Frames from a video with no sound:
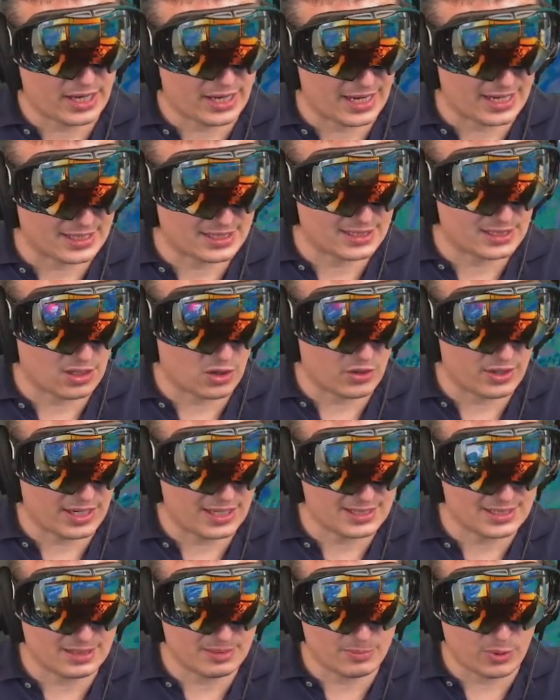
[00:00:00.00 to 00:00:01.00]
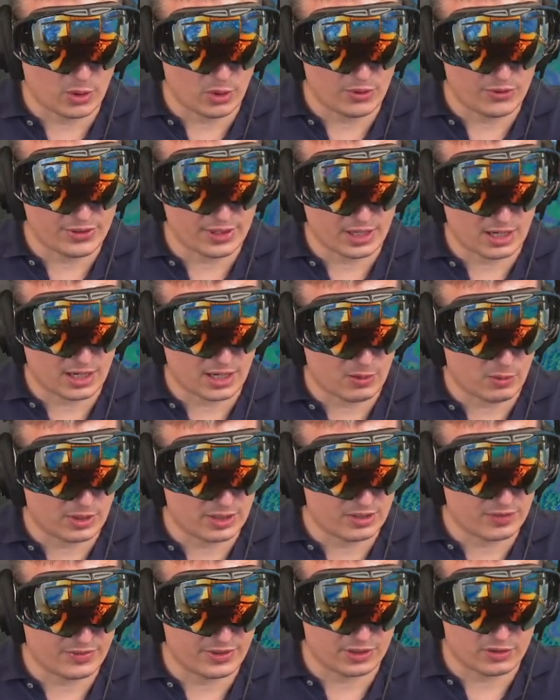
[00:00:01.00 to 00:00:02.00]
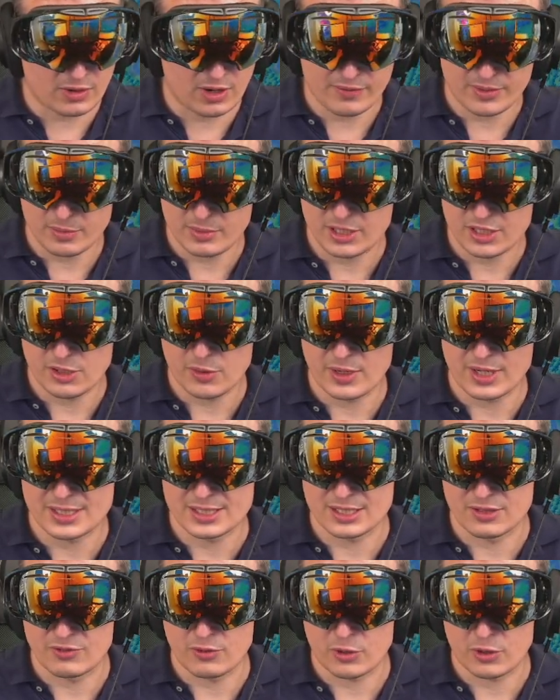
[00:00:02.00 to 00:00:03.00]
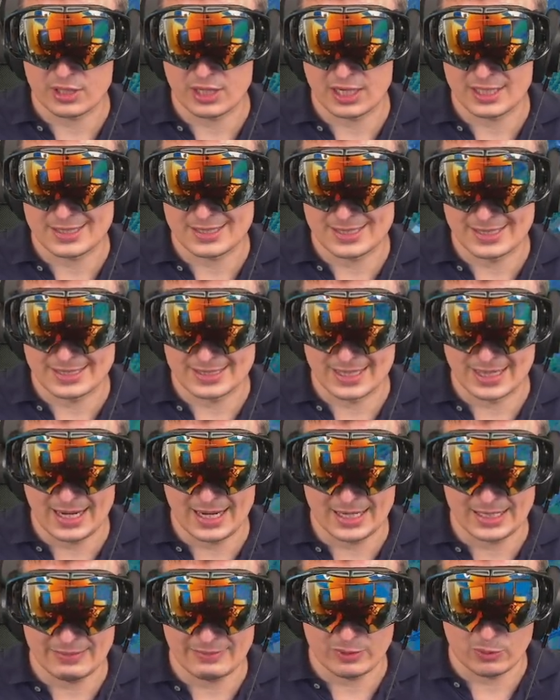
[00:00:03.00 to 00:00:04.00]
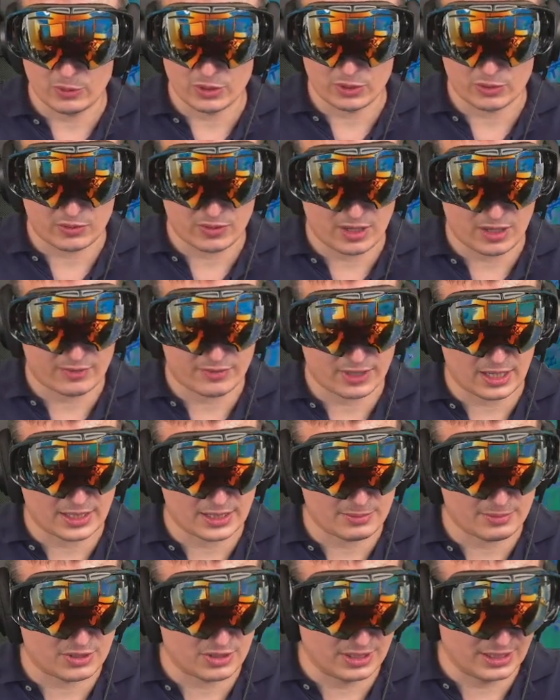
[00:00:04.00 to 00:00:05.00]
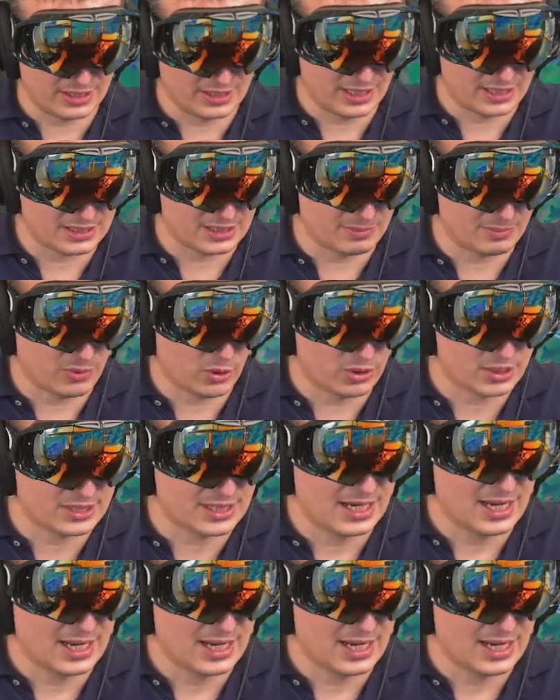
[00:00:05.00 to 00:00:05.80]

guys, so nuts and bolts are one of the crafting materials in Fortnite Season 8. If you want to craft items, you need nuts and bolts